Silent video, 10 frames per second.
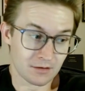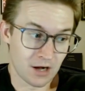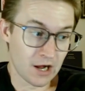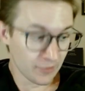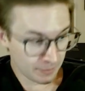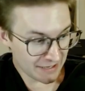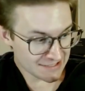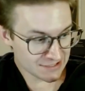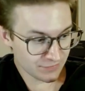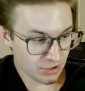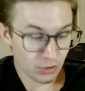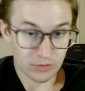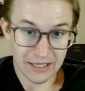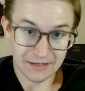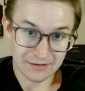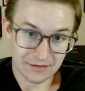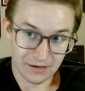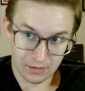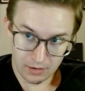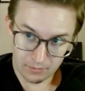On the positive note, and
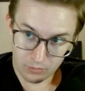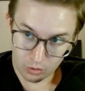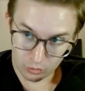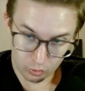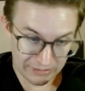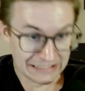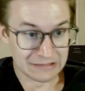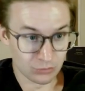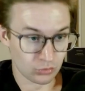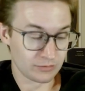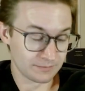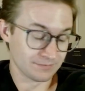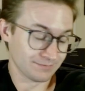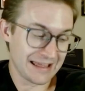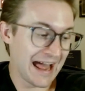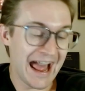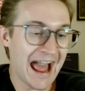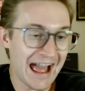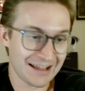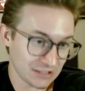a more real
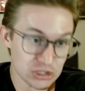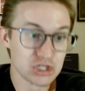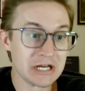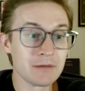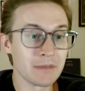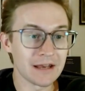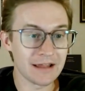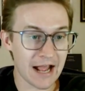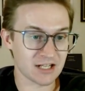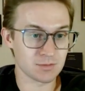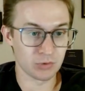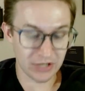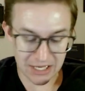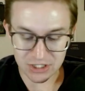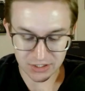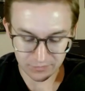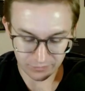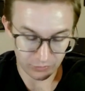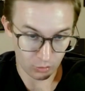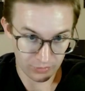legitimate explanation
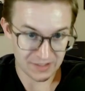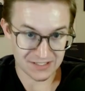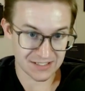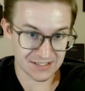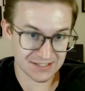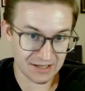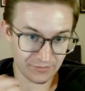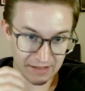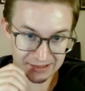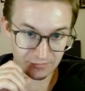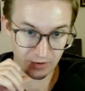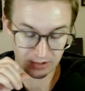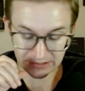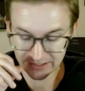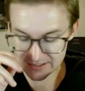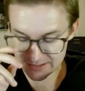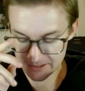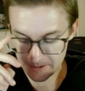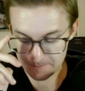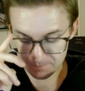for the assist stuff at the very least,
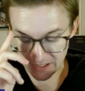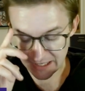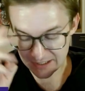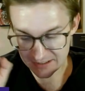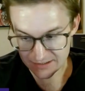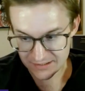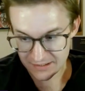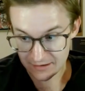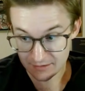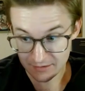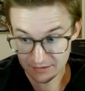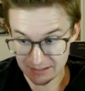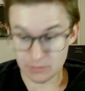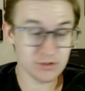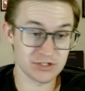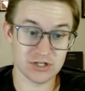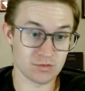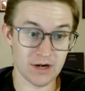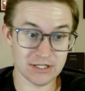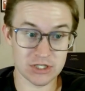is he was just
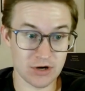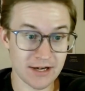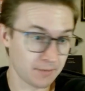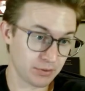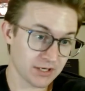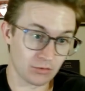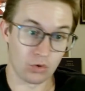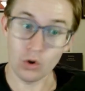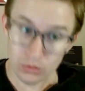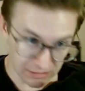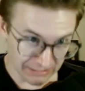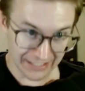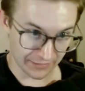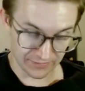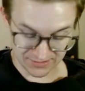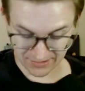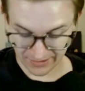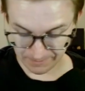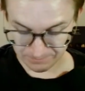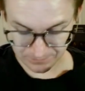running straight up pick and roll a lot in this
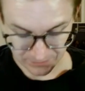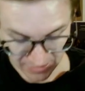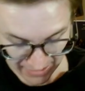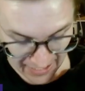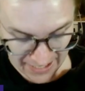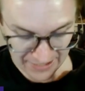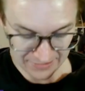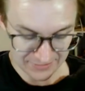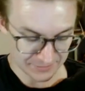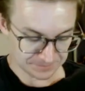game and